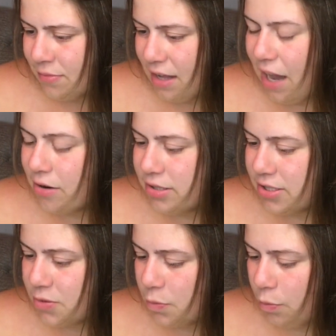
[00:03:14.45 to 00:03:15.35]
How does
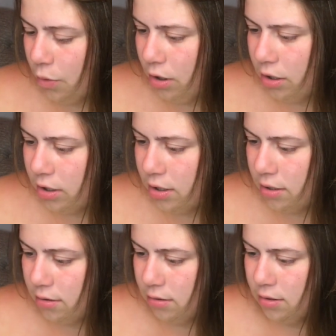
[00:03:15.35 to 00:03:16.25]
this work?
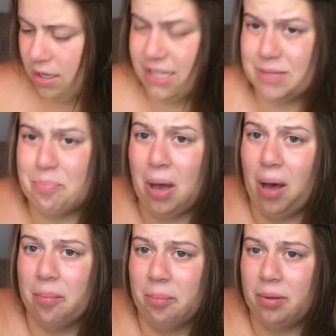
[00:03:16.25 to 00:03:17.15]
It's a
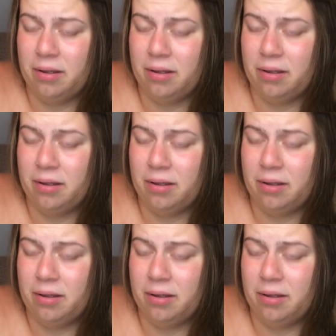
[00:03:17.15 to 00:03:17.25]
pump.